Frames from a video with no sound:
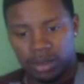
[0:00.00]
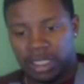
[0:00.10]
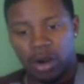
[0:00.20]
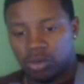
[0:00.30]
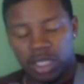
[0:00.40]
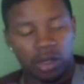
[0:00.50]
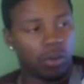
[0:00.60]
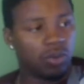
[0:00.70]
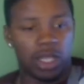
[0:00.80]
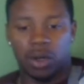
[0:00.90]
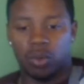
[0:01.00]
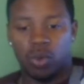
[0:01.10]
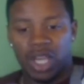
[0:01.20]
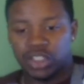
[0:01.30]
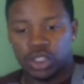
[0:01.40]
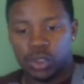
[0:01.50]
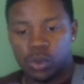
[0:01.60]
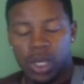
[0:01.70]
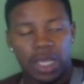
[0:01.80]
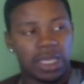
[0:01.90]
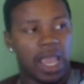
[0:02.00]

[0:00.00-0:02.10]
They don't rush you.